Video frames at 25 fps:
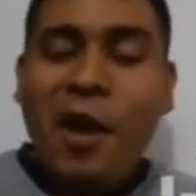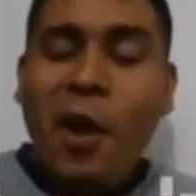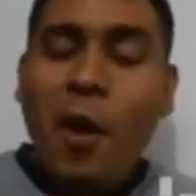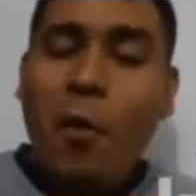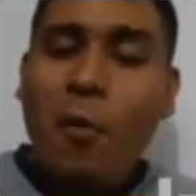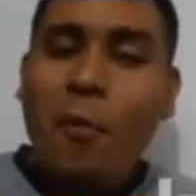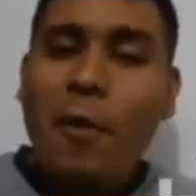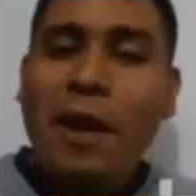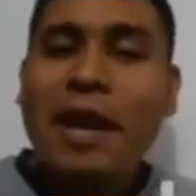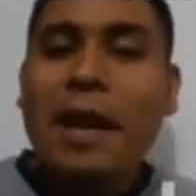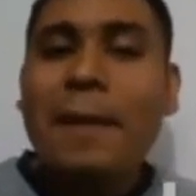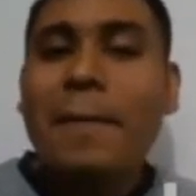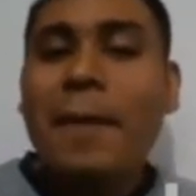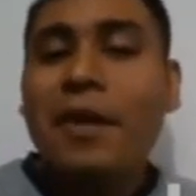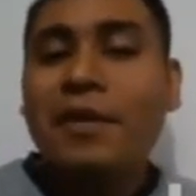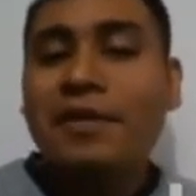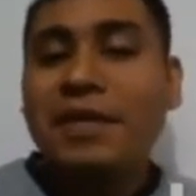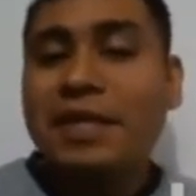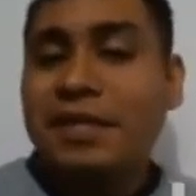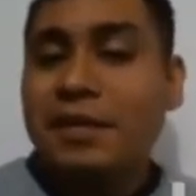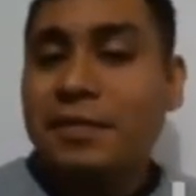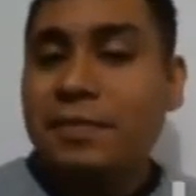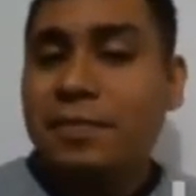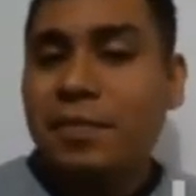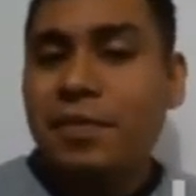What about
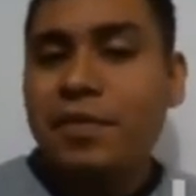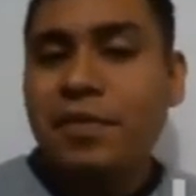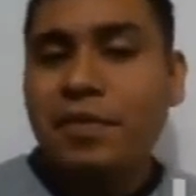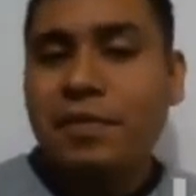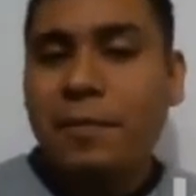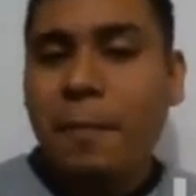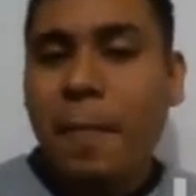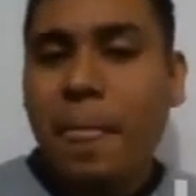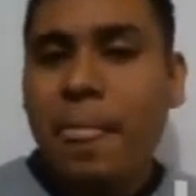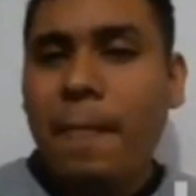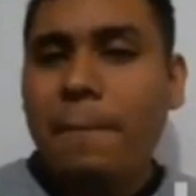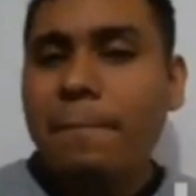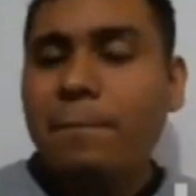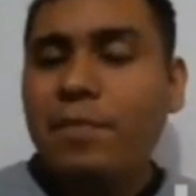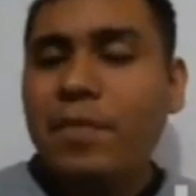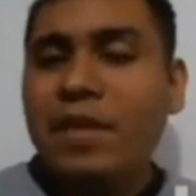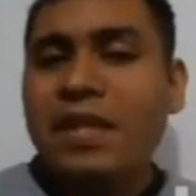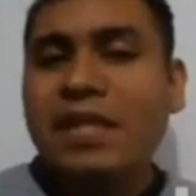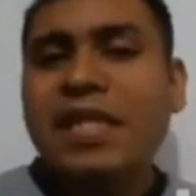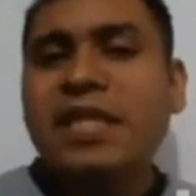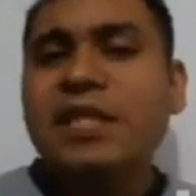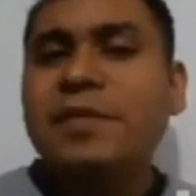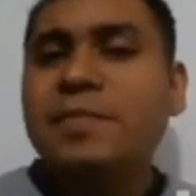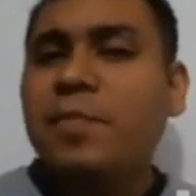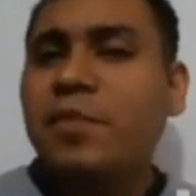the spoon?
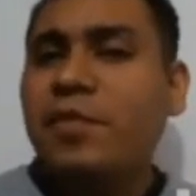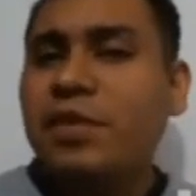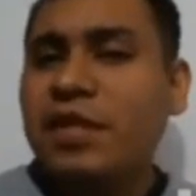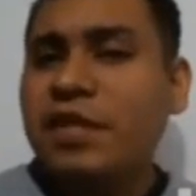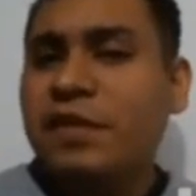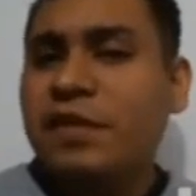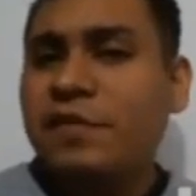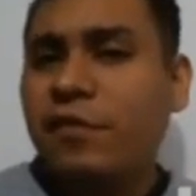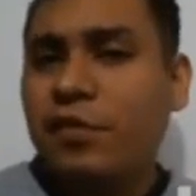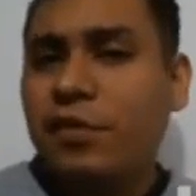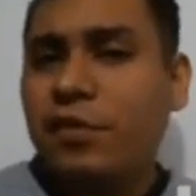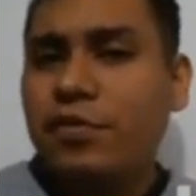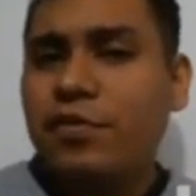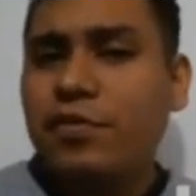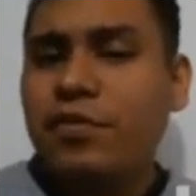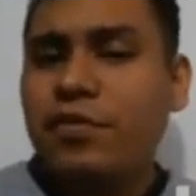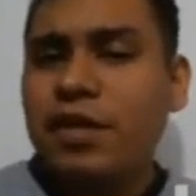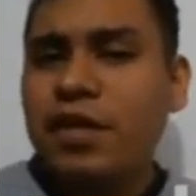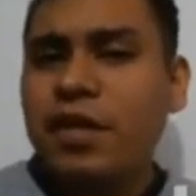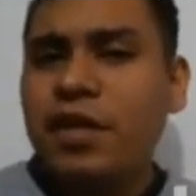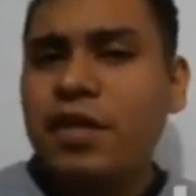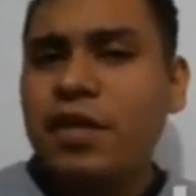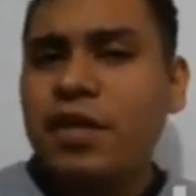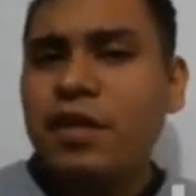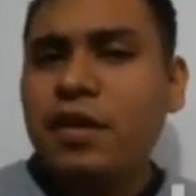The spoon is for
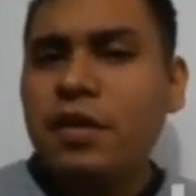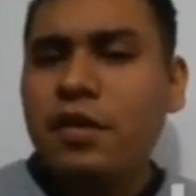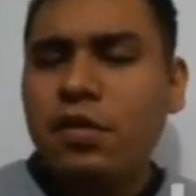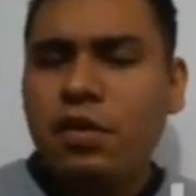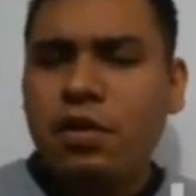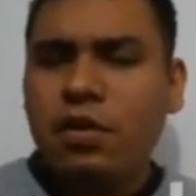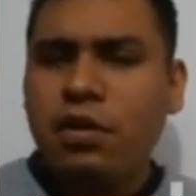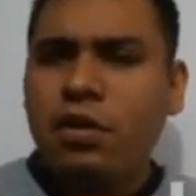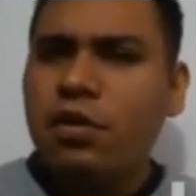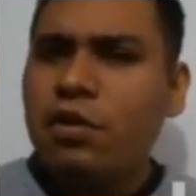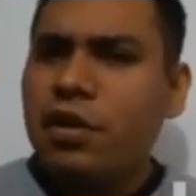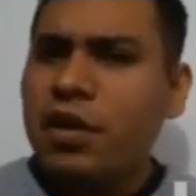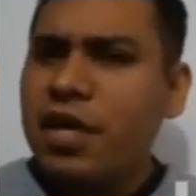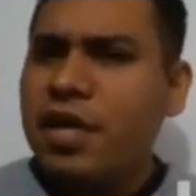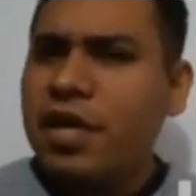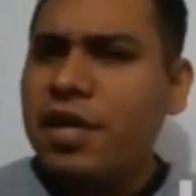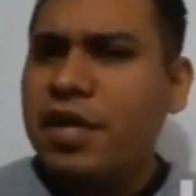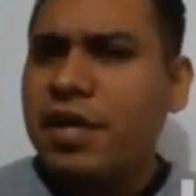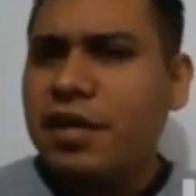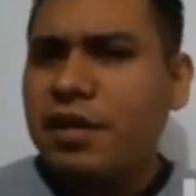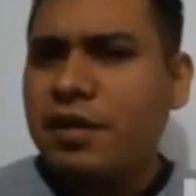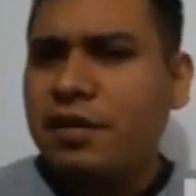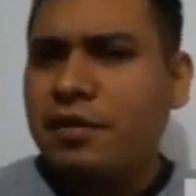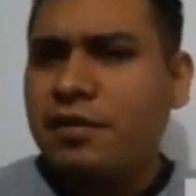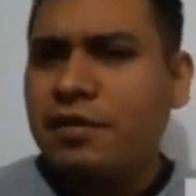cooking or
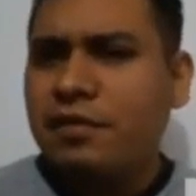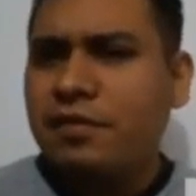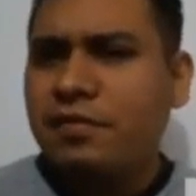eating?